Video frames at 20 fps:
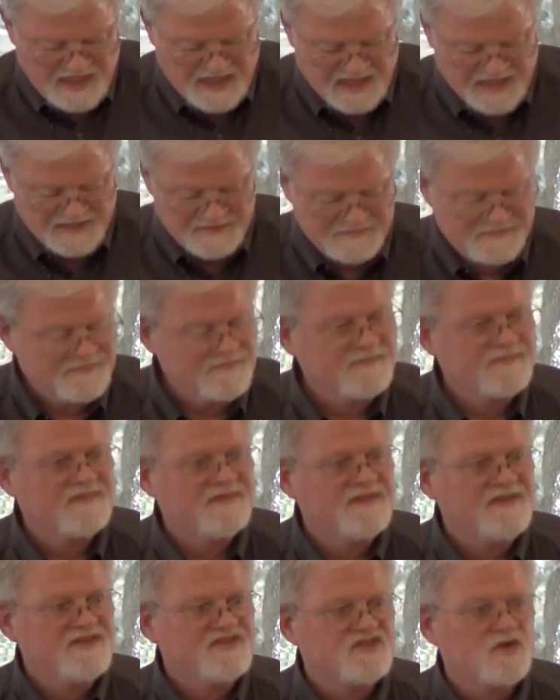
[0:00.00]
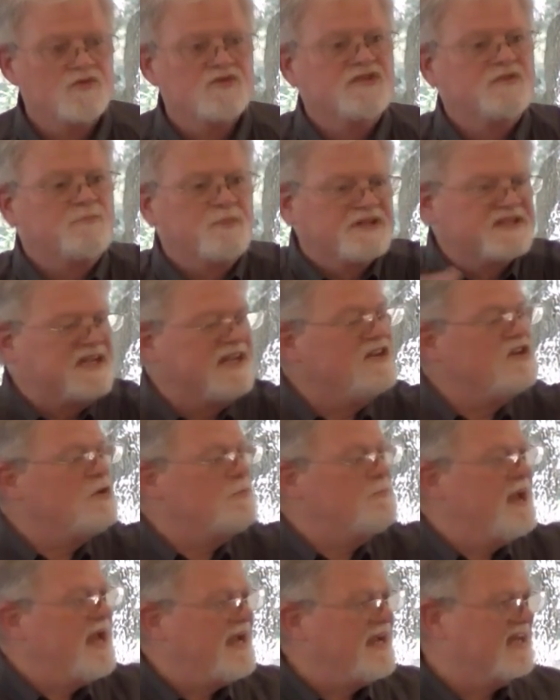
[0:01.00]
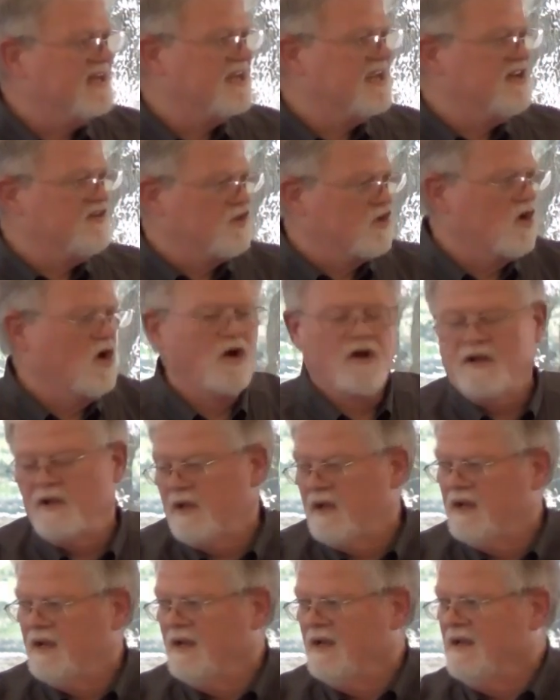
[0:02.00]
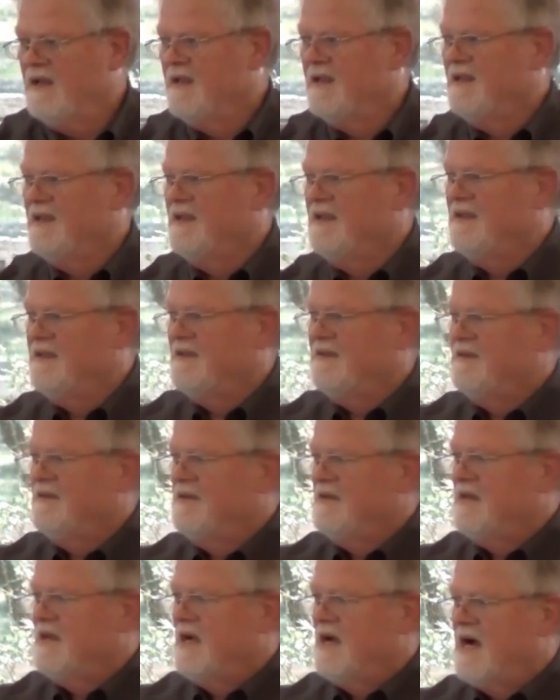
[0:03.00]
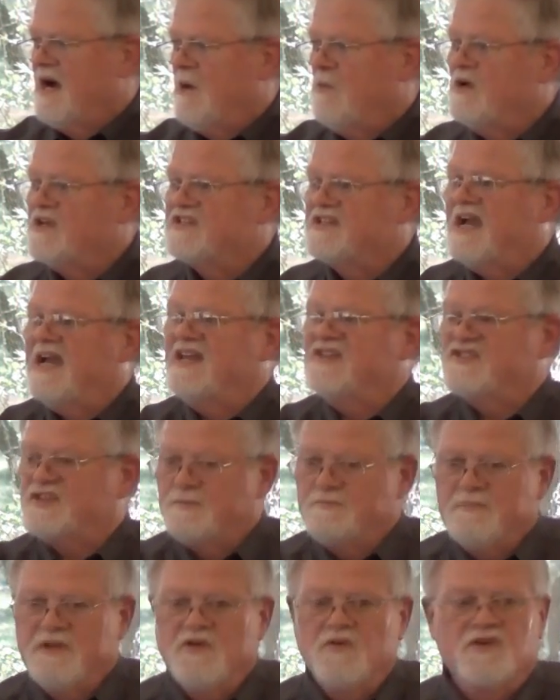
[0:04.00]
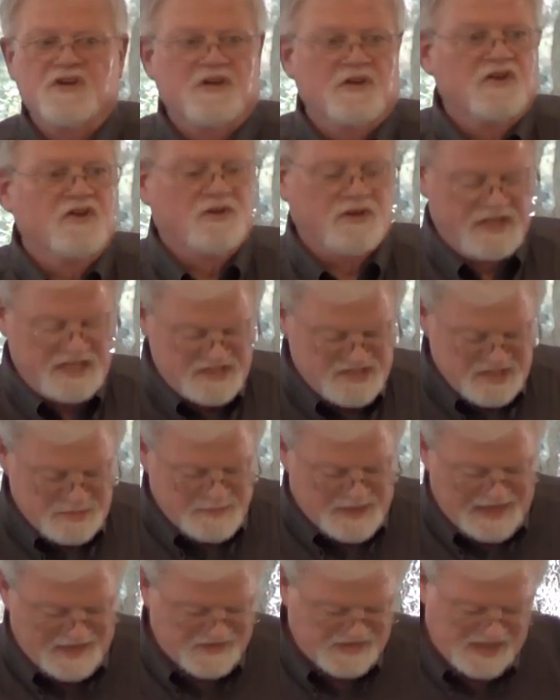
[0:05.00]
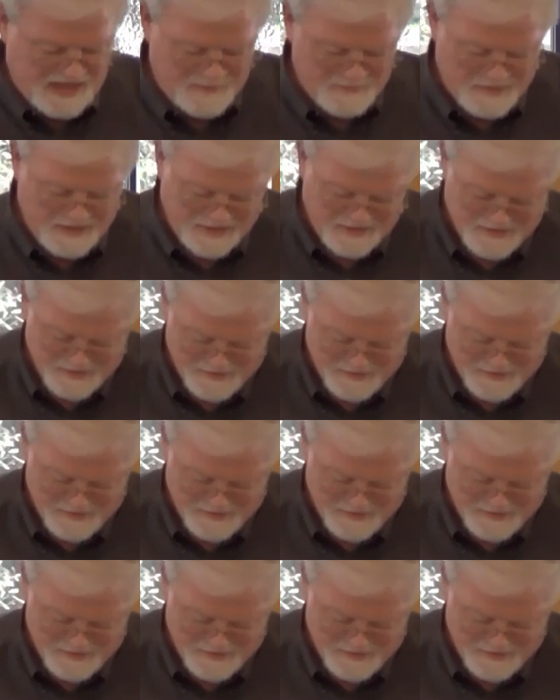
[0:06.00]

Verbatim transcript: while I'm reading it. So pretend you're back in kindergarten. I wish I had some milk and cookies to pass